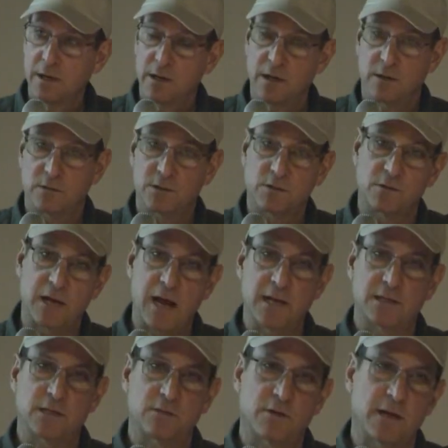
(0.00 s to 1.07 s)
you know so
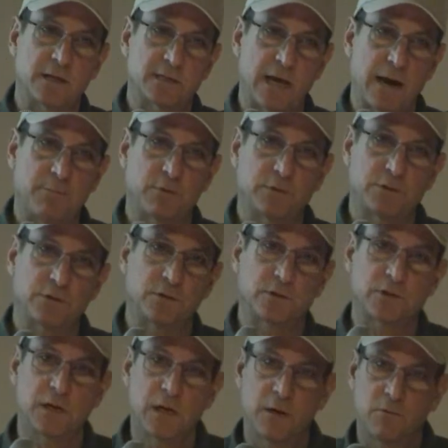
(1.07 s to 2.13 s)
concentrate is apple
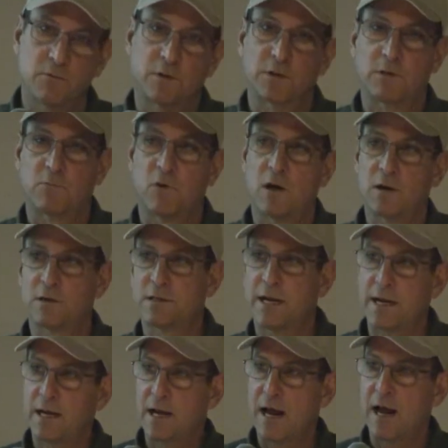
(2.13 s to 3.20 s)
juice with the water
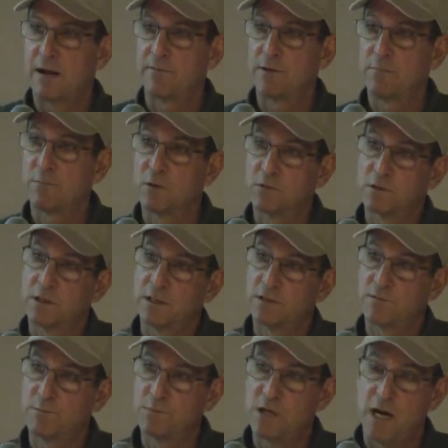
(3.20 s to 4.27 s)
taken out of it. Mostly
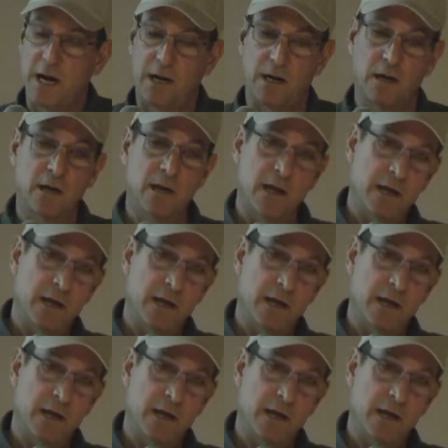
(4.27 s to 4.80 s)
it's from China.